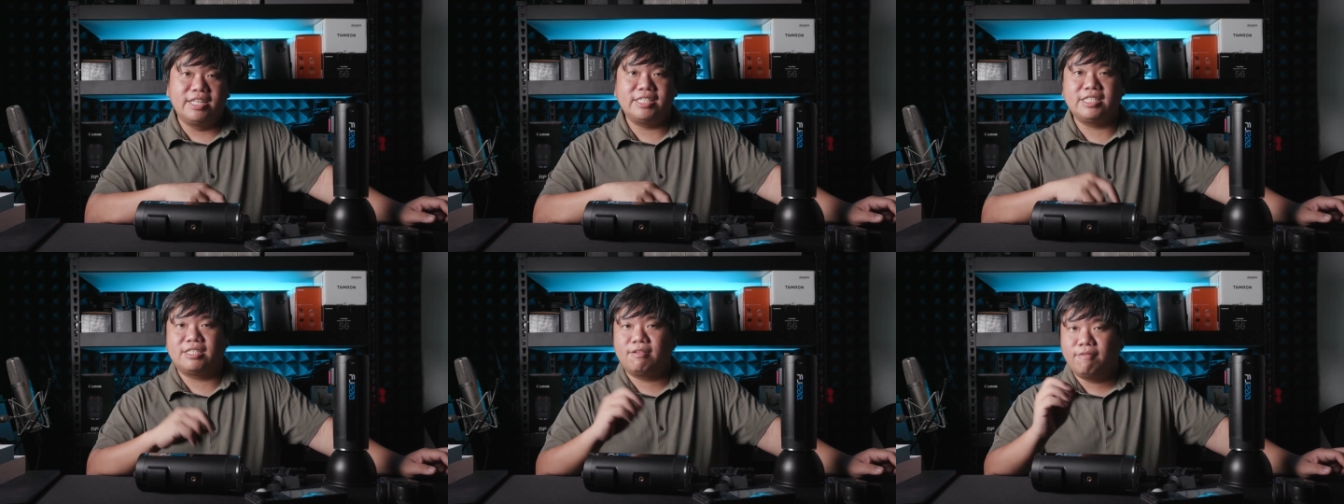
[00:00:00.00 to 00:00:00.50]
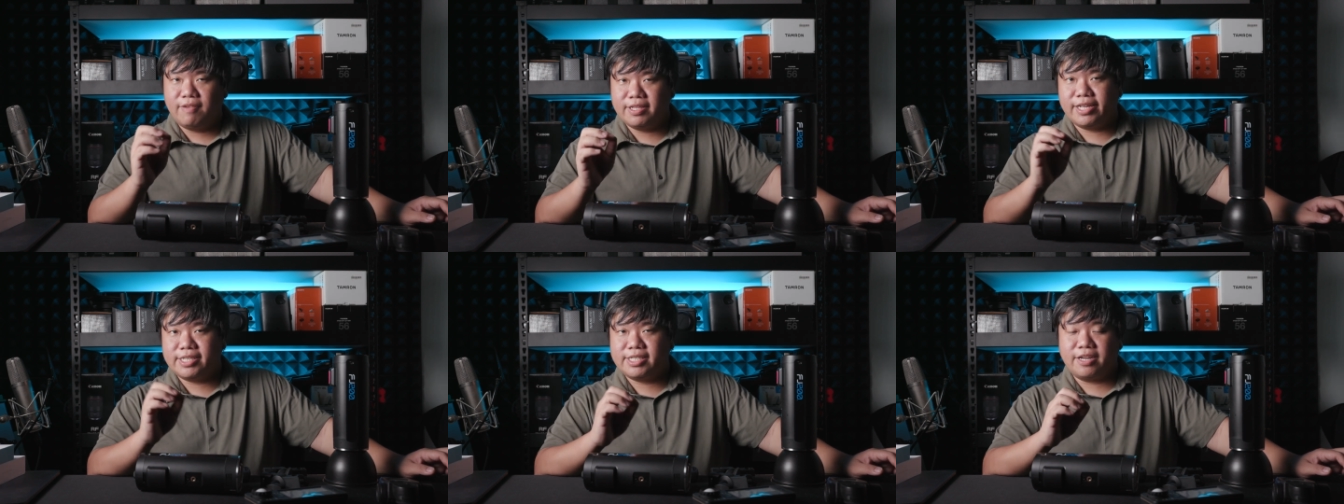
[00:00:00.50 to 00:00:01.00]
This is
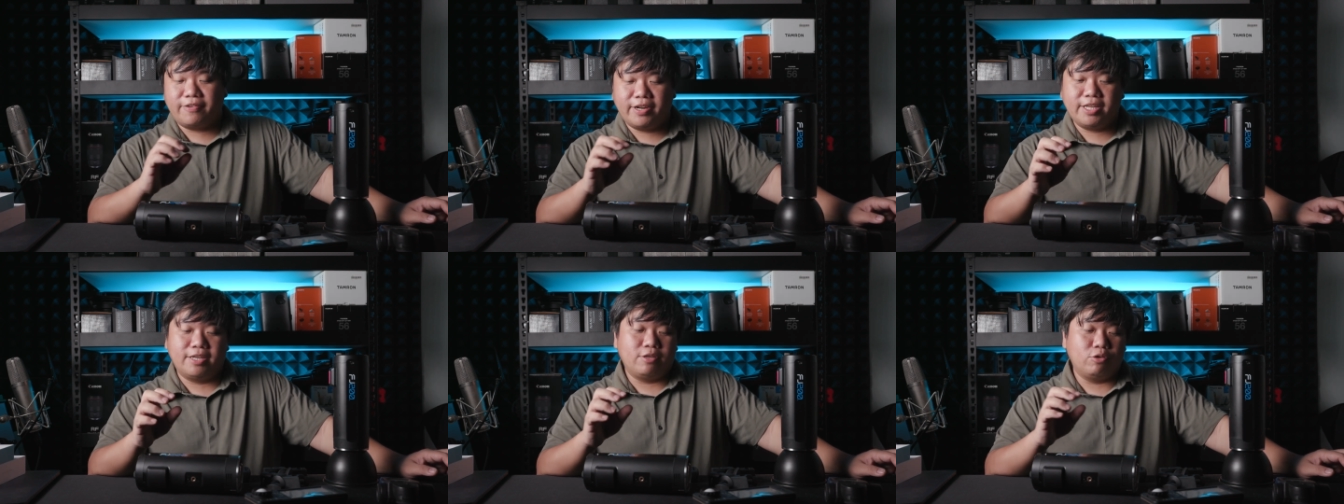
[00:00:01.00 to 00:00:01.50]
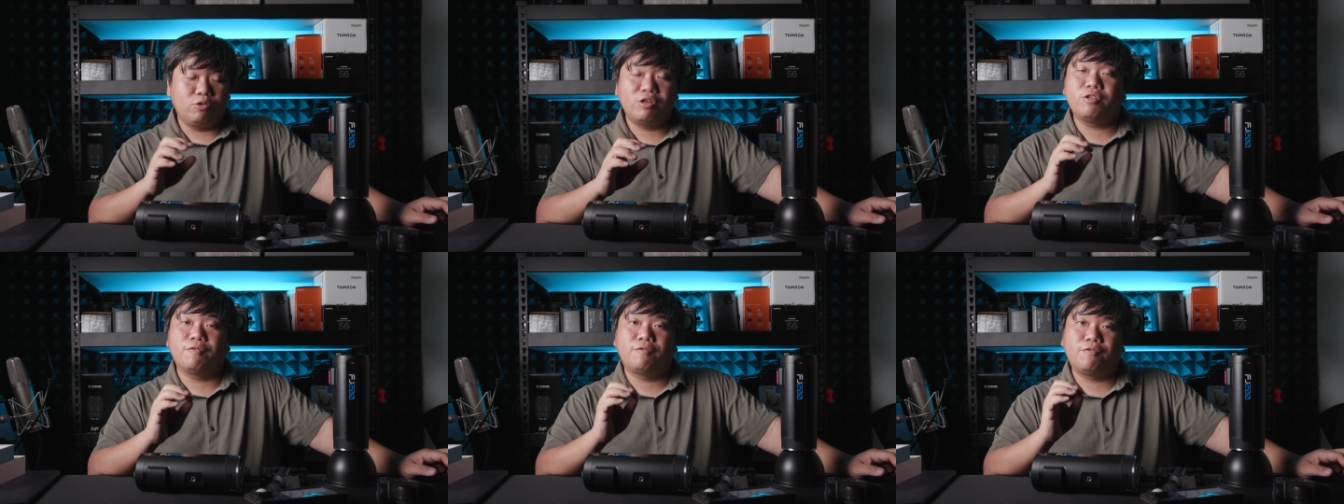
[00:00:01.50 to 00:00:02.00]
fantastic, really. You don't
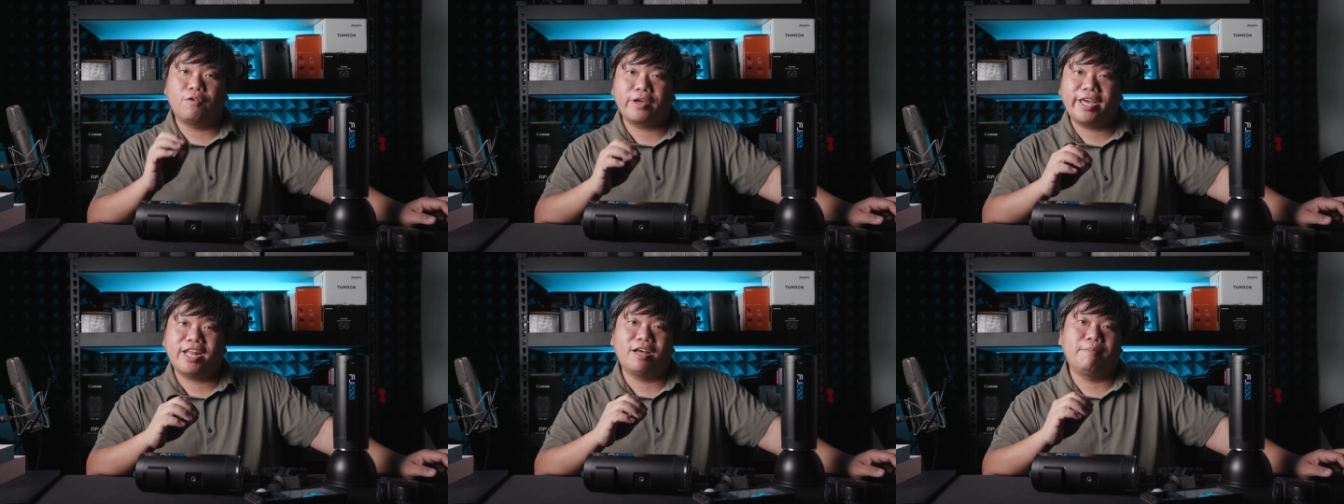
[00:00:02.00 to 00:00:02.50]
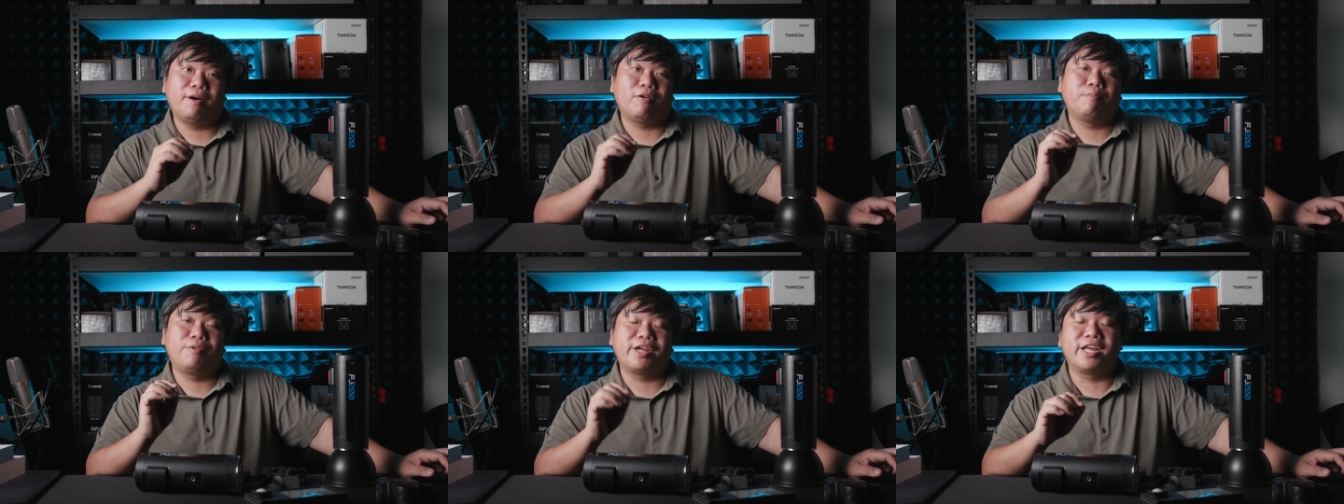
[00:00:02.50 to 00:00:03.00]
need to forget
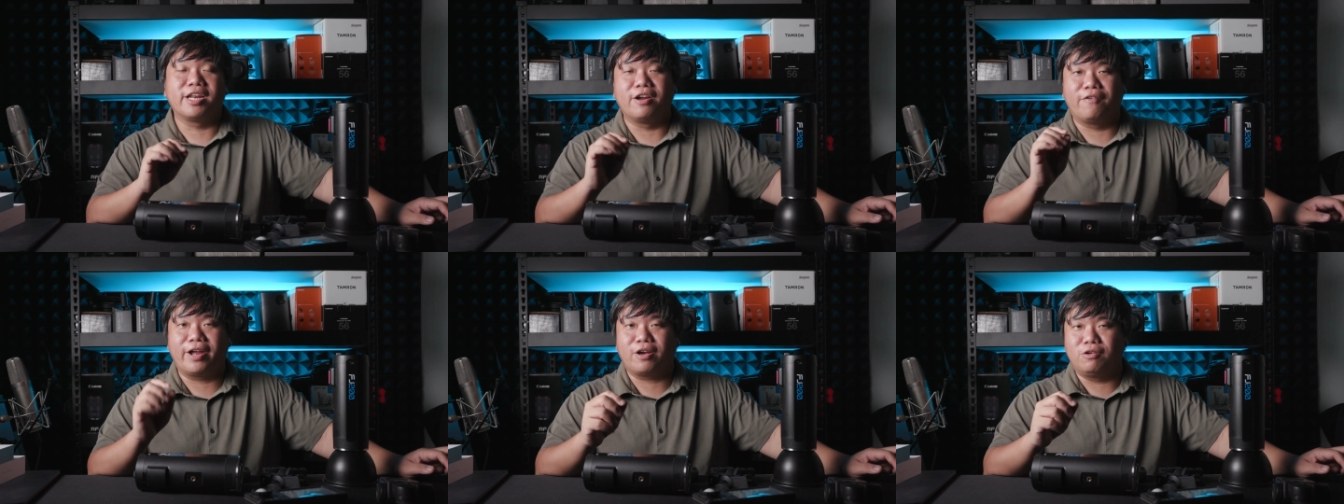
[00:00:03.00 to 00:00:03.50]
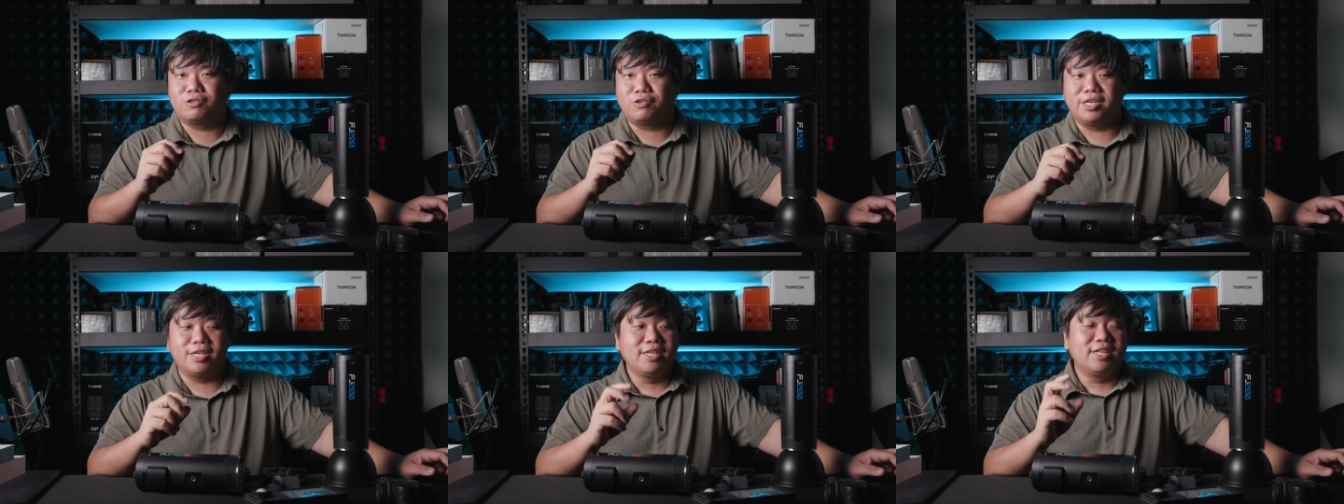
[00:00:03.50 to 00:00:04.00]
about bringing the right
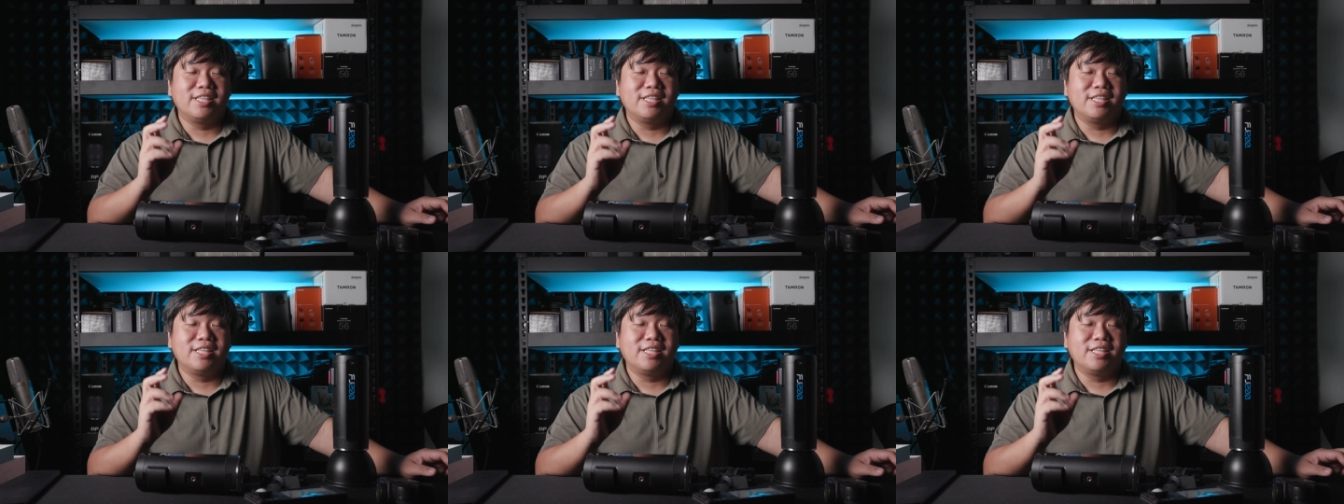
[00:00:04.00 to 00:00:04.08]
controller.